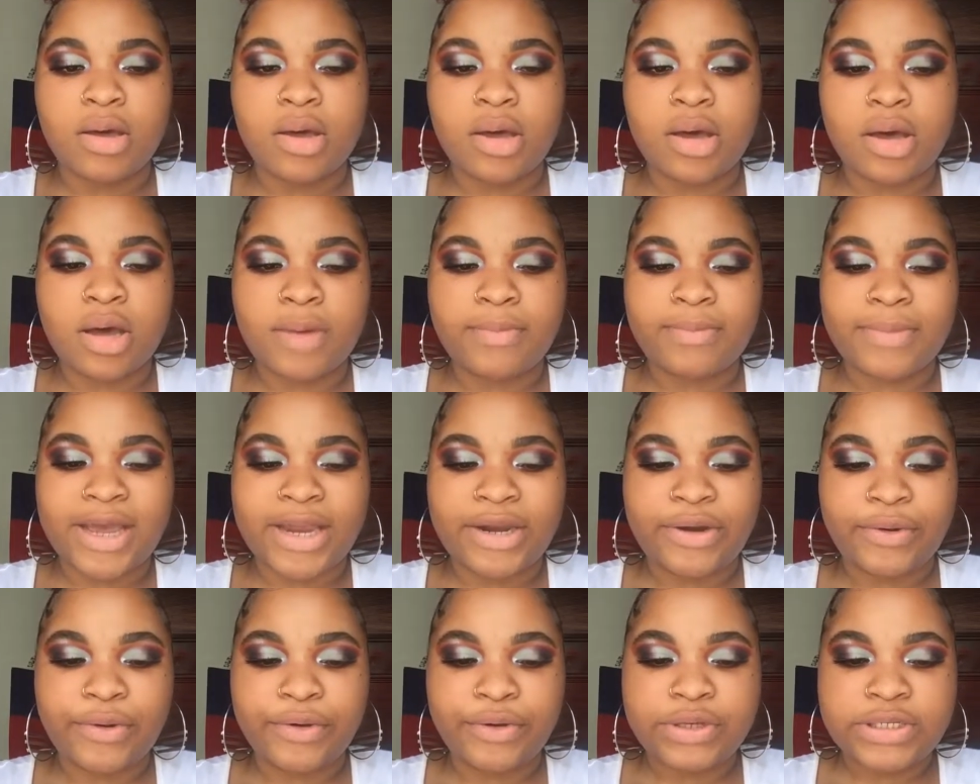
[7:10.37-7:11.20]
I
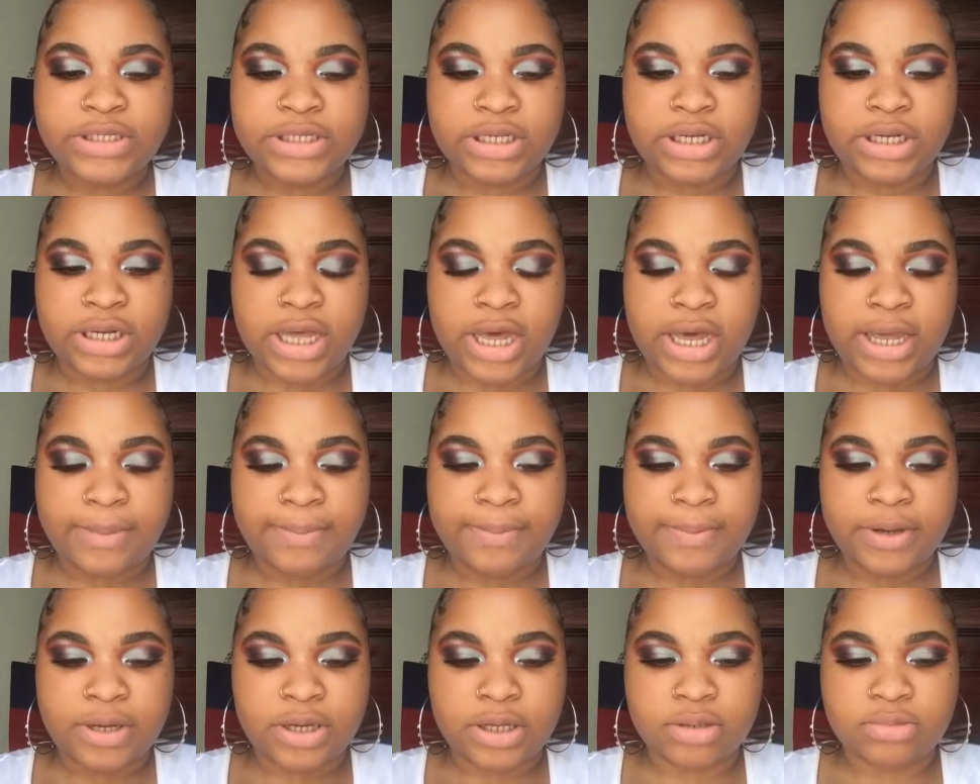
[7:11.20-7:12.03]
don't use it a lot,
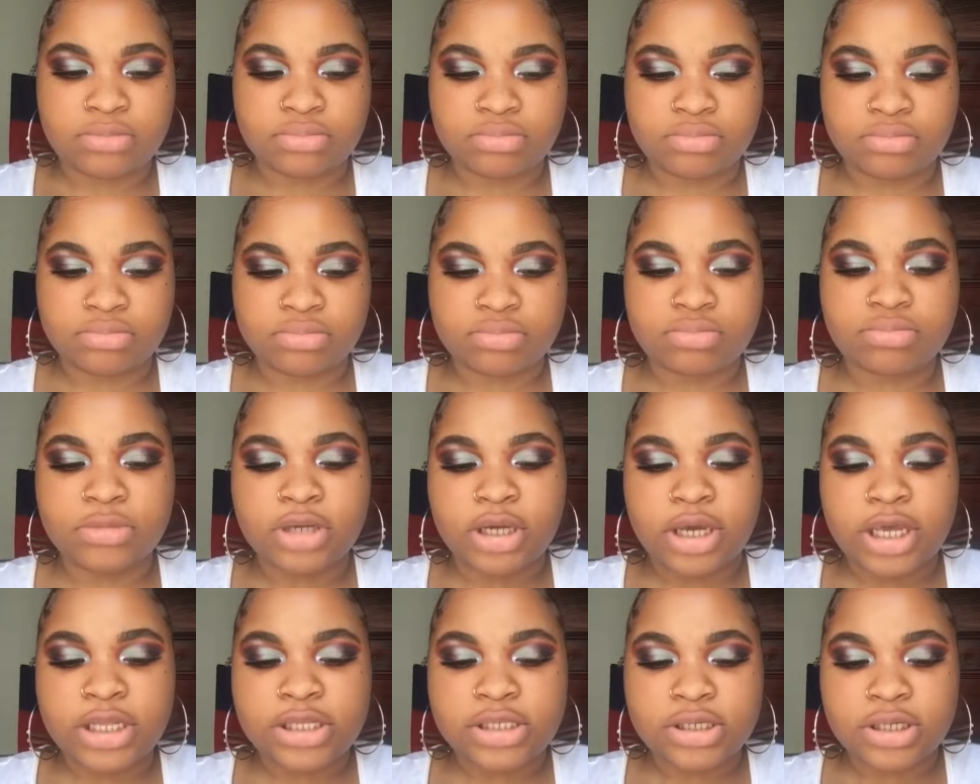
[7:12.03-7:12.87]
but
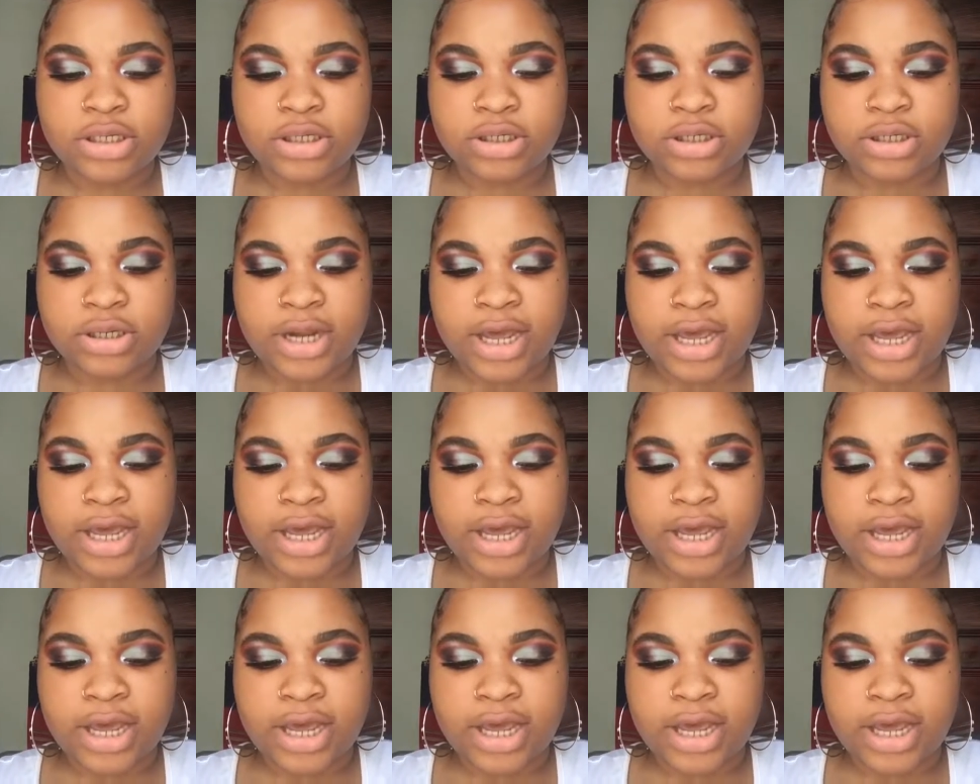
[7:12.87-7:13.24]
it's good.